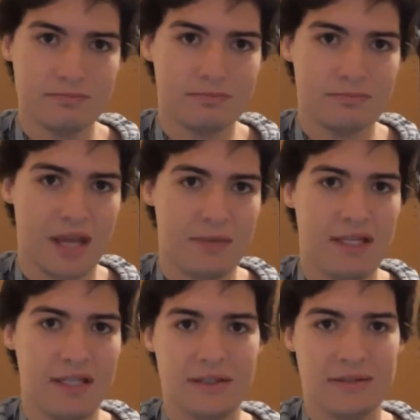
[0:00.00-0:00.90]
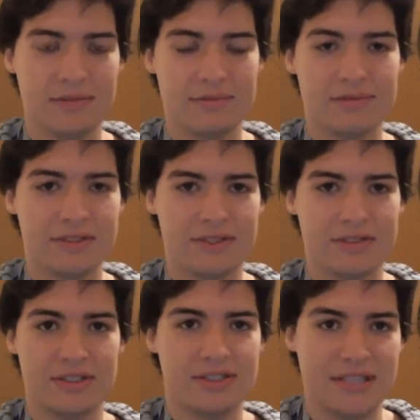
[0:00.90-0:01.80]
I mean,
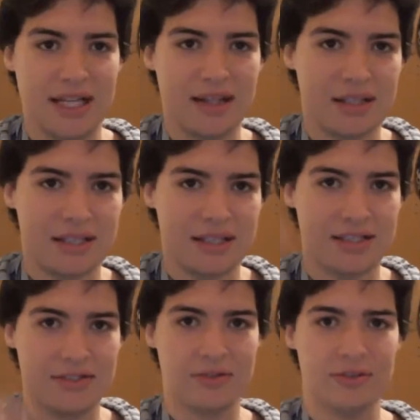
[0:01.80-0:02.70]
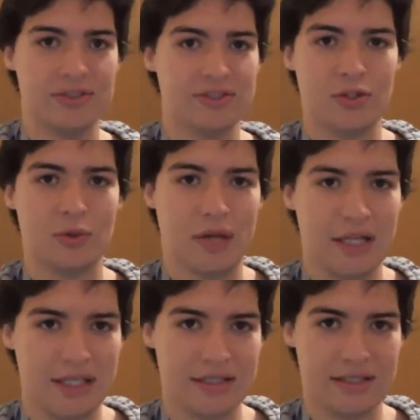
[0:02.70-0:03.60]
there's nothing he can do. There's no way
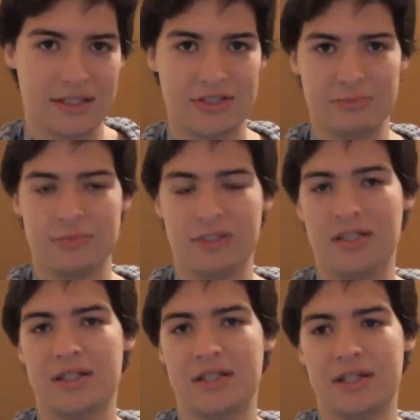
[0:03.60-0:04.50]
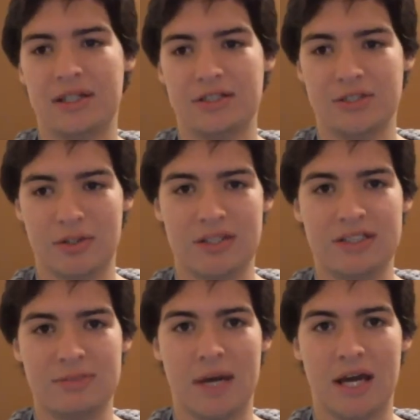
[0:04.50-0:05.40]
he can touch him. So in
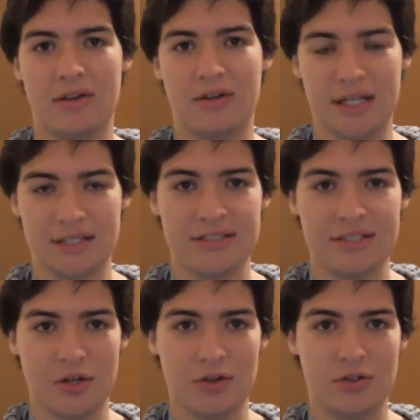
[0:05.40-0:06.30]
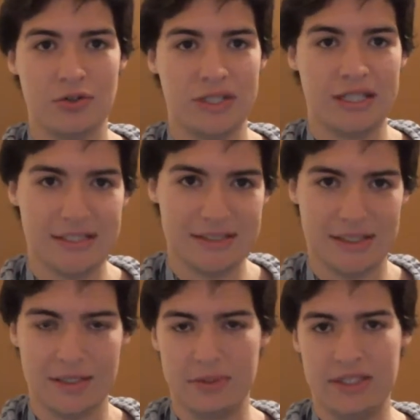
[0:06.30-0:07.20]
this battle, N to Z Goku
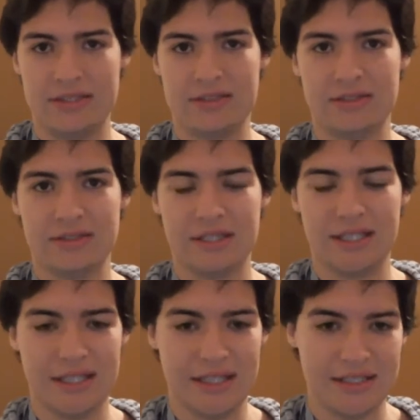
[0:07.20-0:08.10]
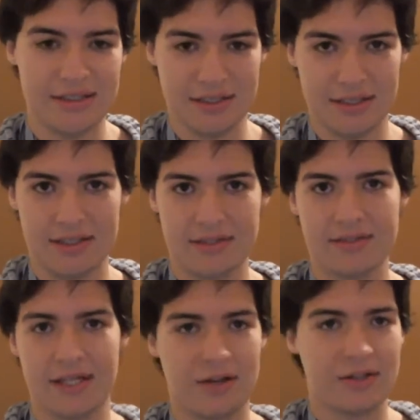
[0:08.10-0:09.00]
easily wins. Easily.
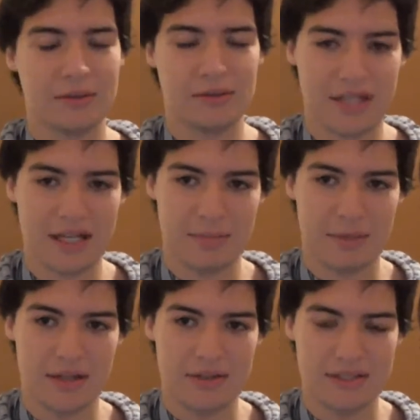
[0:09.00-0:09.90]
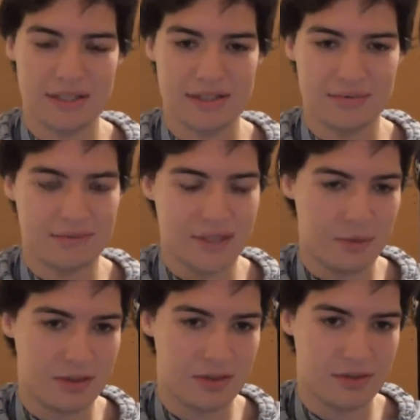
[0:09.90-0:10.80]
I don't care what that battle says. If they
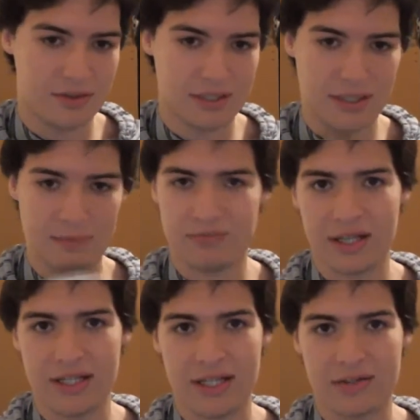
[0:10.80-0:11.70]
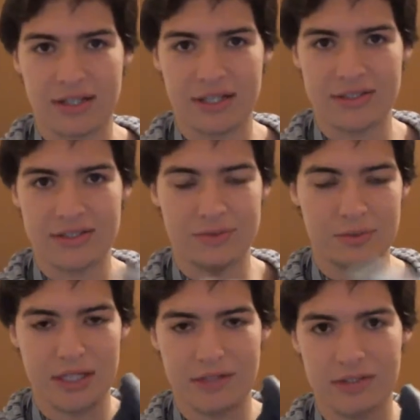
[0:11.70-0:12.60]
want all their fake calculations,
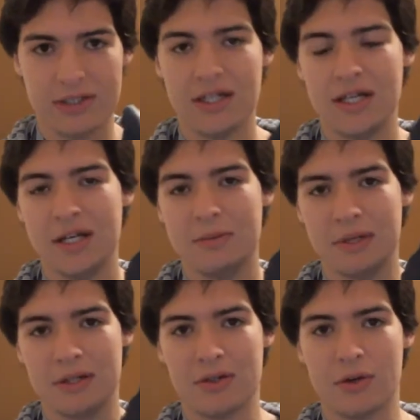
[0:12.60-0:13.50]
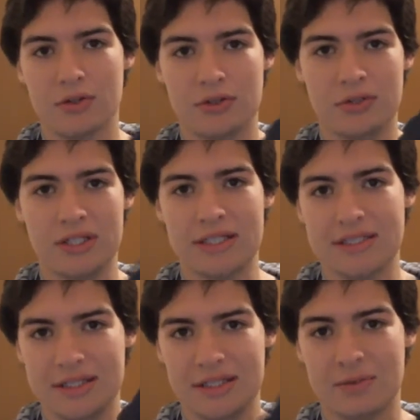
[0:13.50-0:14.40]
whatever. But Goku
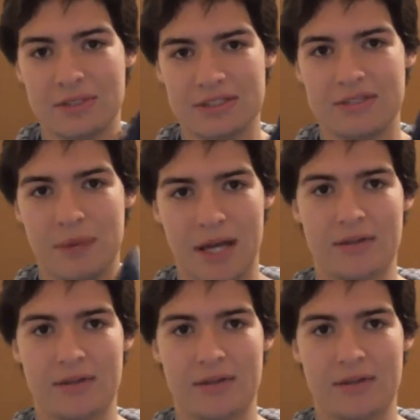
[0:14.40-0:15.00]
easily wins this battle.